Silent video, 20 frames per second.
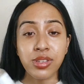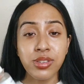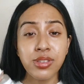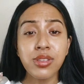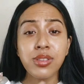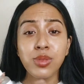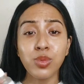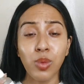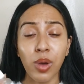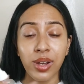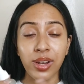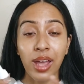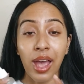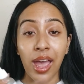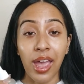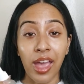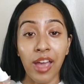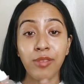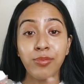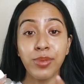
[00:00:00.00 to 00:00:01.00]
This is what
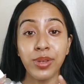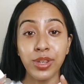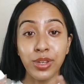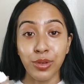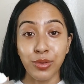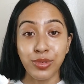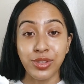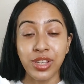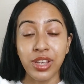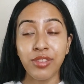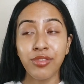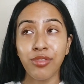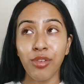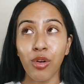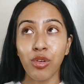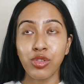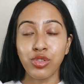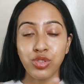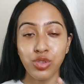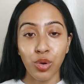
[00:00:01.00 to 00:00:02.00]
I have been using
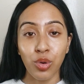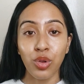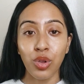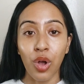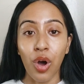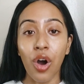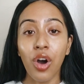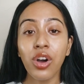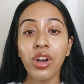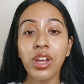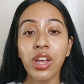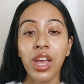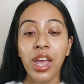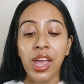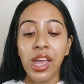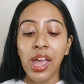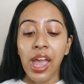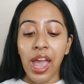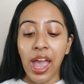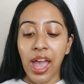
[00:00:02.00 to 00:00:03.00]
for so long,
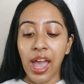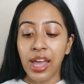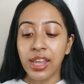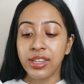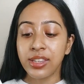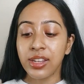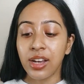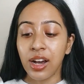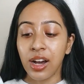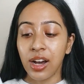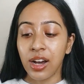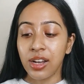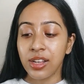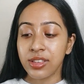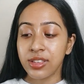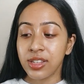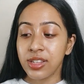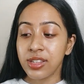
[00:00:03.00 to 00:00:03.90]
and